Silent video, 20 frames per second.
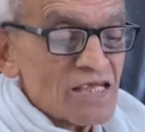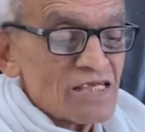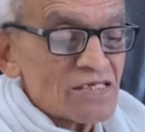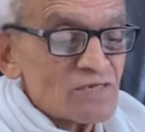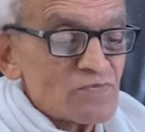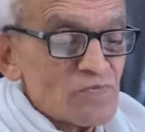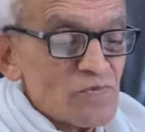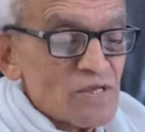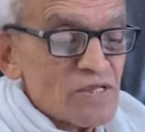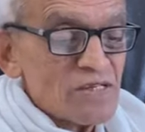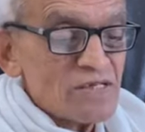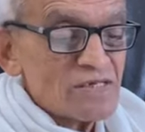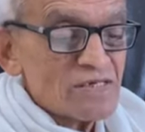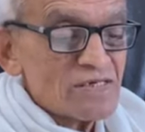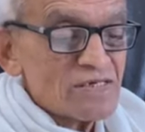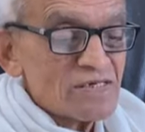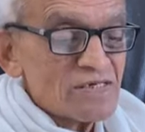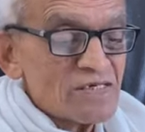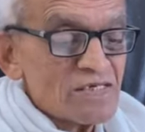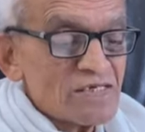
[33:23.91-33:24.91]

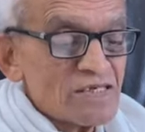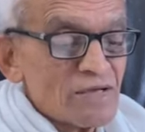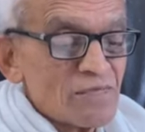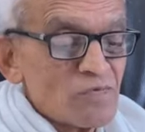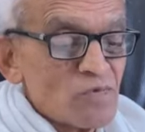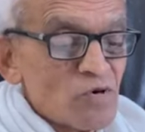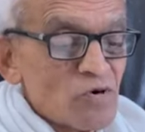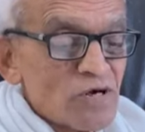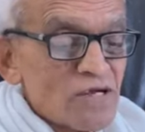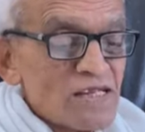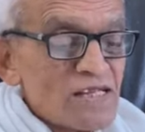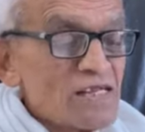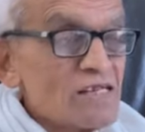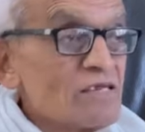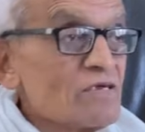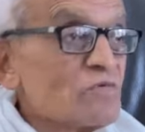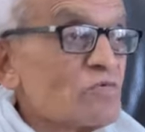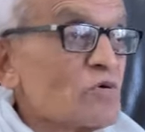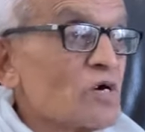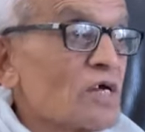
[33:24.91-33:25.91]
experience is a
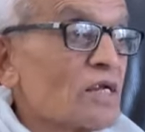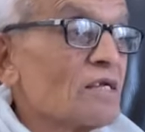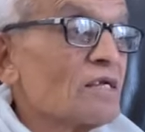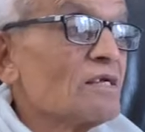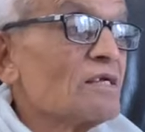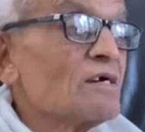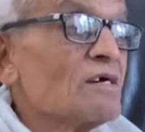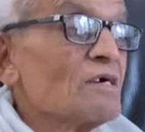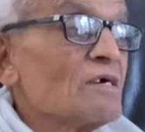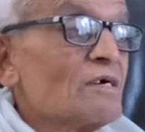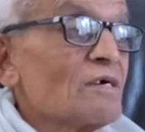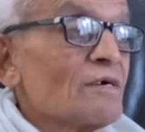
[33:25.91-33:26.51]
bodily one.